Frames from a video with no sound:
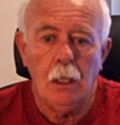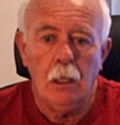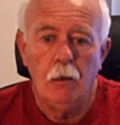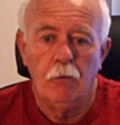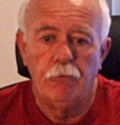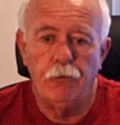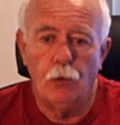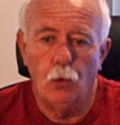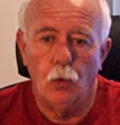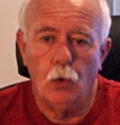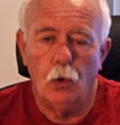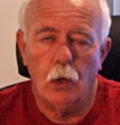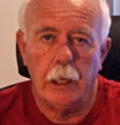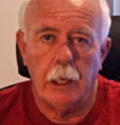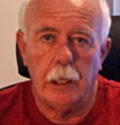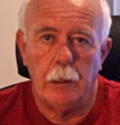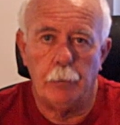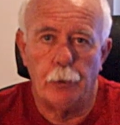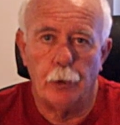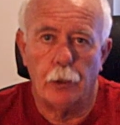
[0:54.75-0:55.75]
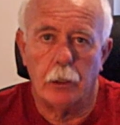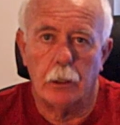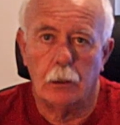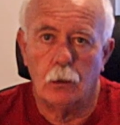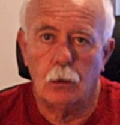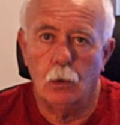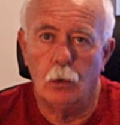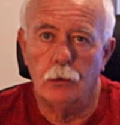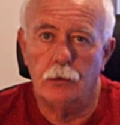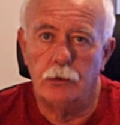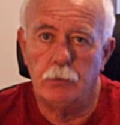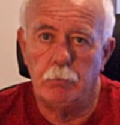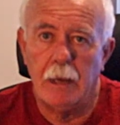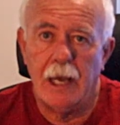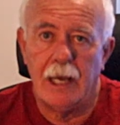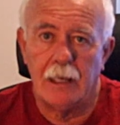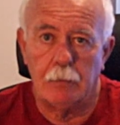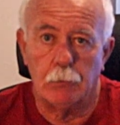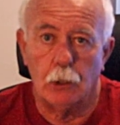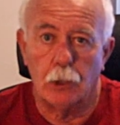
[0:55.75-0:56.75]
for a product called
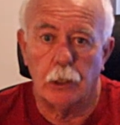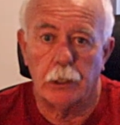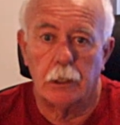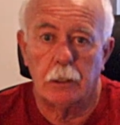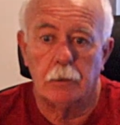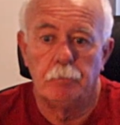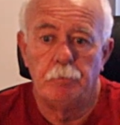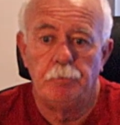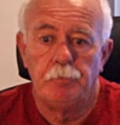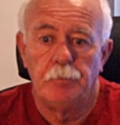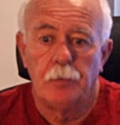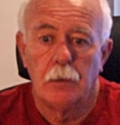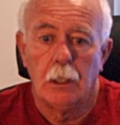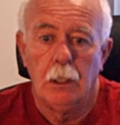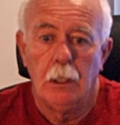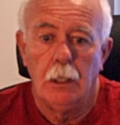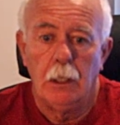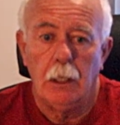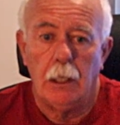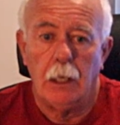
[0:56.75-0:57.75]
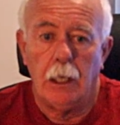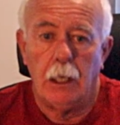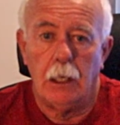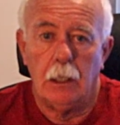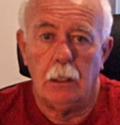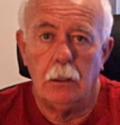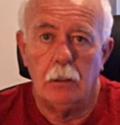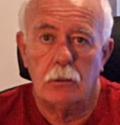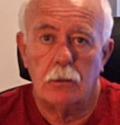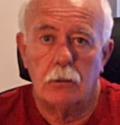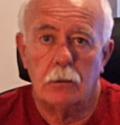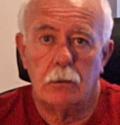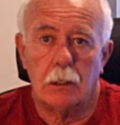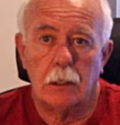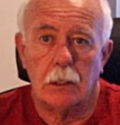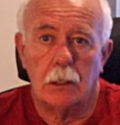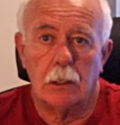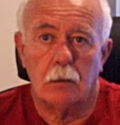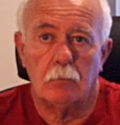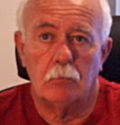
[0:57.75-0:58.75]
Smart Mic. And this,
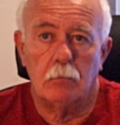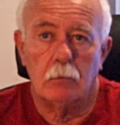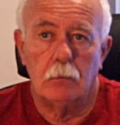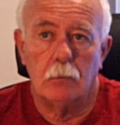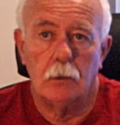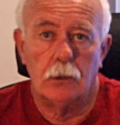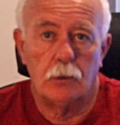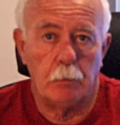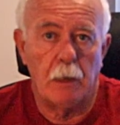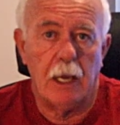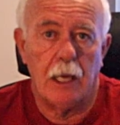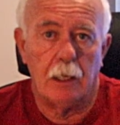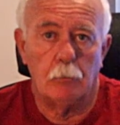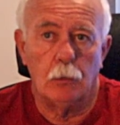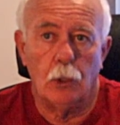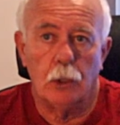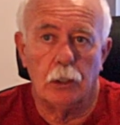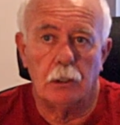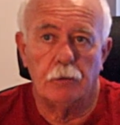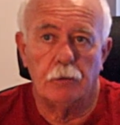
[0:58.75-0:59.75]
the Smart Mic